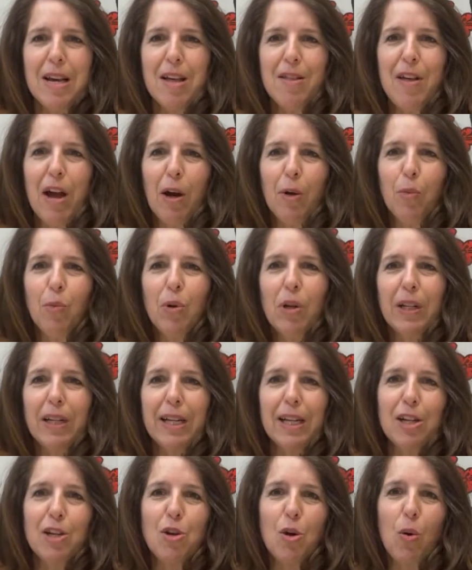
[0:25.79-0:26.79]
that
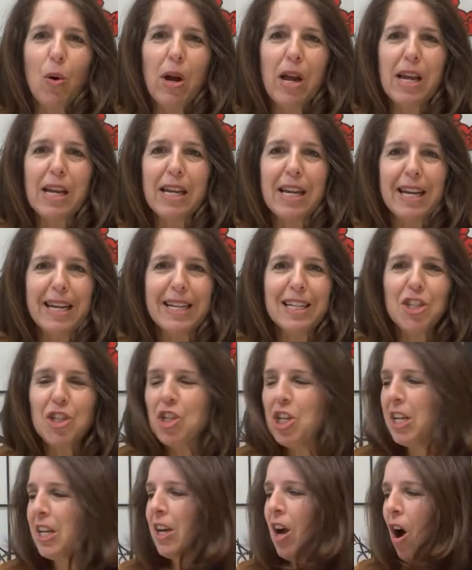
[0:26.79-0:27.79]
really annoying
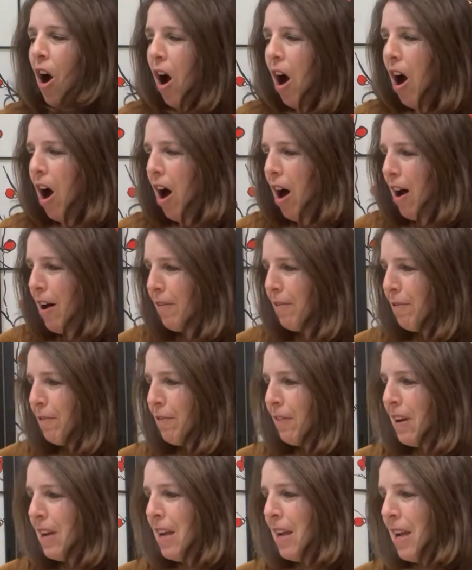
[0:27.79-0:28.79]
itchy cough,
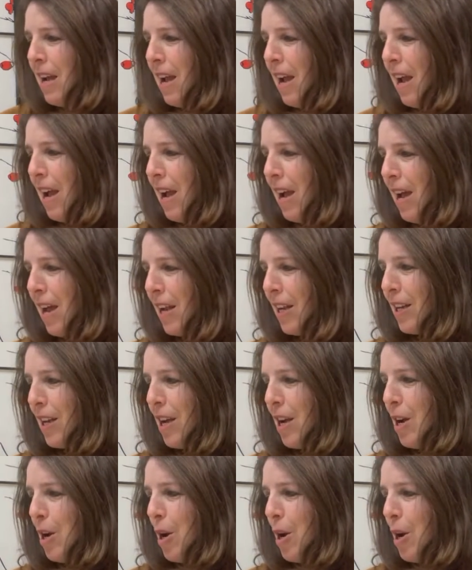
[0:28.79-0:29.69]
and